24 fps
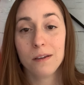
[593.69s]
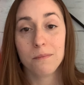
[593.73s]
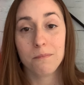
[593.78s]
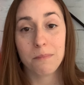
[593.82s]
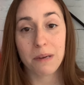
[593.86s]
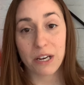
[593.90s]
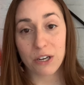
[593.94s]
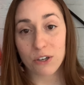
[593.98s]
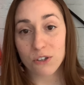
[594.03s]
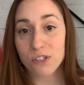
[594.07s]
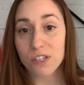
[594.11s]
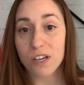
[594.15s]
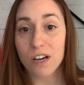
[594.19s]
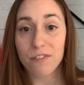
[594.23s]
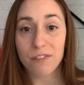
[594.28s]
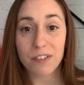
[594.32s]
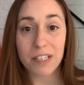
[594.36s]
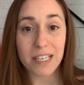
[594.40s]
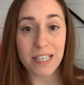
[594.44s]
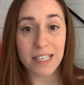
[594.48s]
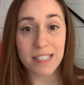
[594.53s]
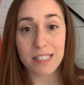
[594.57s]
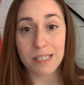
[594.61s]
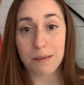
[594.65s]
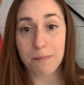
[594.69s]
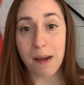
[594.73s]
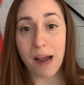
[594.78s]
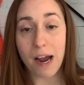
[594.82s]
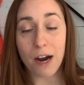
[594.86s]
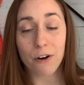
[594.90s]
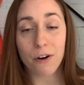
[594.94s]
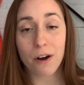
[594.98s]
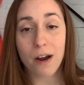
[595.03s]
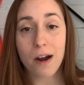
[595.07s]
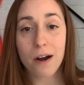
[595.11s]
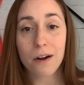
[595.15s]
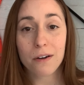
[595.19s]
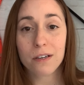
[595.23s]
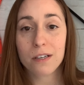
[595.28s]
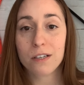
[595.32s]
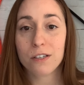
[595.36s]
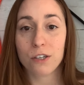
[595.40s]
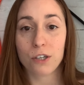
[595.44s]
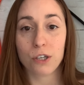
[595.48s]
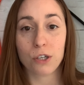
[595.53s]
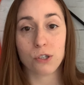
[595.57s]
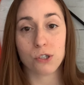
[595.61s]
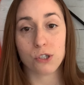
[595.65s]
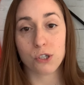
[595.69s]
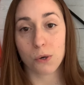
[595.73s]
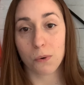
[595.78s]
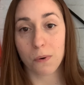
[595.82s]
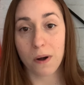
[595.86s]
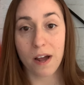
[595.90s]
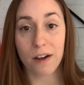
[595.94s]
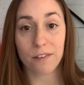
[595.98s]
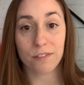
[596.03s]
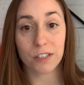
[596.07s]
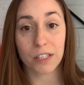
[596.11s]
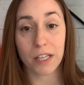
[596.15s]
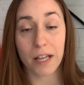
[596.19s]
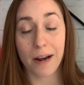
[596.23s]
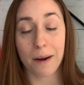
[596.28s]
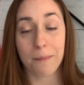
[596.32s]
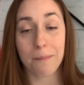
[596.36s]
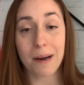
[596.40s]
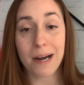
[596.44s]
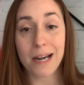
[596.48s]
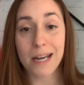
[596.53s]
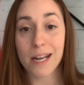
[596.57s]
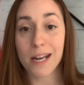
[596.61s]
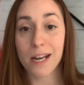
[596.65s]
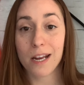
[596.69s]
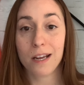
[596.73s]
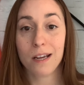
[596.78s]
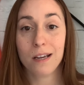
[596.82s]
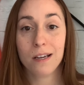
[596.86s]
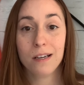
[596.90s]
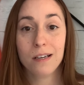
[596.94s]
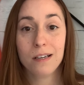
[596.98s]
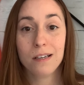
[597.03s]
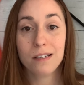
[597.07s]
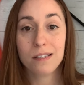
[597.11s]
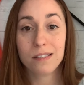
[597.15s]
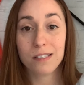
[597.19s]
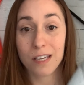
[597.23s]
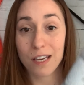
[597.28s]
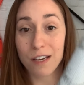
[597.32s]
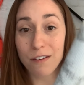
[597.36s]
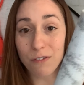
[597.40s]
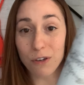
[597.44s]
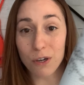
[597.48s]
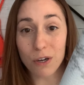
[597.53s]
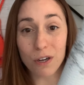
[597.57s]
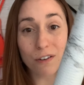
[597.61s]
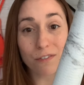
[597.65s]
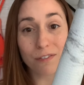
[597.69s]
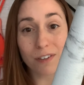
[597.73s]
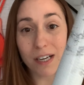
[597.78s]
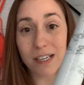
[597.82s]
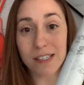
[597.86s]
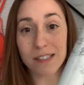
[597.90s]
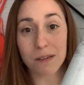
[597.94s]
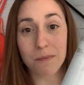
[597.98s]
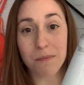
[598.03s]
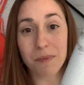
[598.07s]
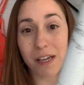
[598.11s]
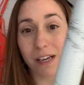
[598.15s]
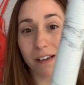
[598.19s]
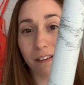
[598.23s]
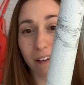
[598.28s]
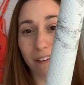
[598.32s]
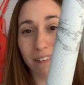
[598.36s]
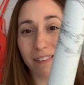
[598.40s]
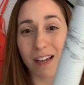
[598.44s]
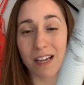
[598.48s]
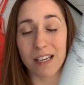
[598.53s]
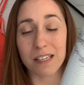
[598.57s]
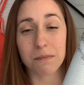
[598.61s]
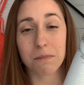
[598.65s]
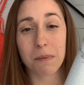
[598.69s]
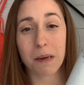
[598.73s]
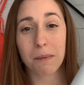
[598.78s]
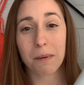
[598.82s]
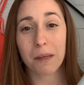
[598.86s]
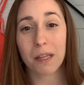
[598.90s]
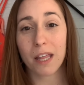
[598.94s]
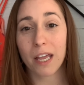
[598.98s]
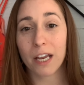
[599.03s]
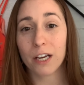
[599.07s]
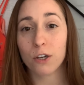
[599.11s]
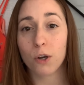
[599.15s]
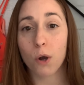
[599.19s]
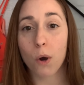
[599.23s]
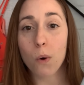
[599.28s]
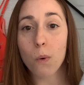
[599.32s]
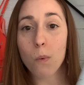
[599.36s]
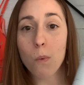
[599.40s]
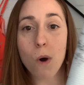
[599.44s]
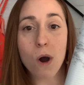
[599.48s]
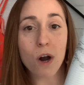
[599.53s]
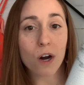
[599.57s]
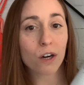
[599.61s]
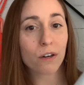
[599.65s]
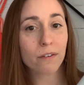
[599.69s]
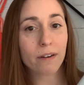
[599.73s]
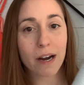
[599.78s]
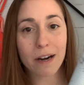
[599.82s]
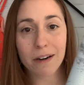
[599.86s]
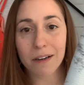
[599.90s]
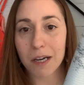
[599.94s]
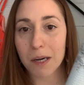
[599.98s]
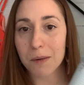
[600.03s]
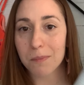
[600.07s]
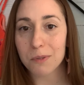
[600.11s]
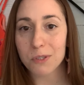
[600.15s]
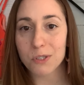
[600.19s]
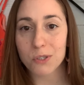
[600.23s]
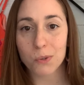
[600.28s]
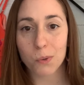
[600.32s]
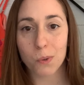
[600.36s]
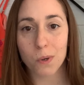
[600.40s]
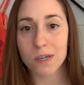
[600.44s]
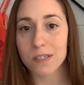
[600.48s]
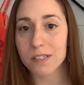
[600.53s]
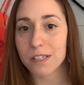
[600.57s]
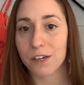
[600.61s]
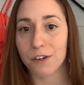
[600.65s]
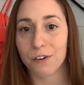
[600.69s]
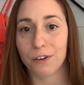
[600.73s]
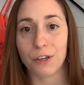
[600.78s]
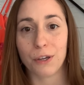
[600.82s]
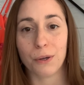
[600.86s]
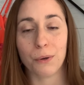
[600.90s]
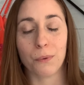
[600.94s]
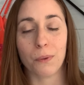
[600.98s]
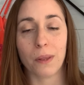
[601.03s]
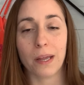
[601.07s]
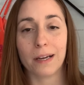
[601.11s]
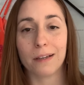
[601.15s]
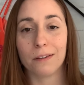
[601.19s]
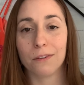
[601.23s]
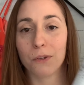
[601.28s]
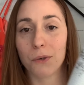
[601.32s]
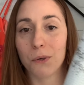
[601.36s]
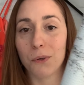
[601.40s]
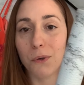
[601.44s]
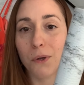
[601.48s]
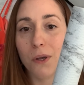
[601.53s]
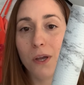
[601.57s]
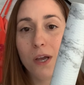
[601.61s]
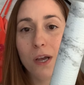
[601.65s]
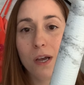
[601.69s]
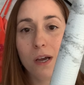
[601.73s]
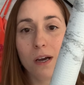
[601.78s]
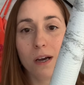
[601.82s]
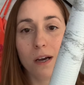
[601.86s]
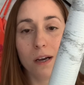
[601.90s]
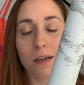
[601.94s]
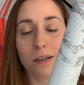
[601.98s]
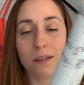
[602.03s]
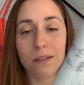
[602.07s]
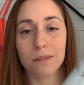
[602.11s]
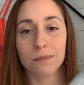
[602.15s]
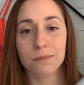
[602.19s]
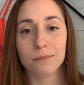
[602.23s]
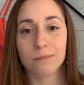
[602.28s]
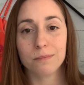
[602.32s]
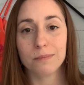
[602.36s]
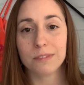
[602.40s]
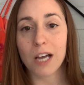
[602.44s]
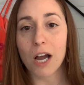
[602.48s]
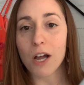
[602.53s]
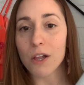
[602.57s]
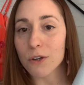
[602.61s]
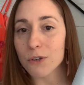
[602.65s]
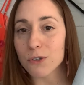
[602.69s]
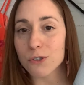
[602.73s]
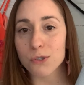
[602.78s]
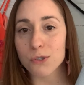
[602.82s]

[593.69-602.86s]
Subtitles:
make yourself an easy background, you don't have a lot of money, see if you could find something like this. Maybe like go walk around a couple stores near you, like a little dollar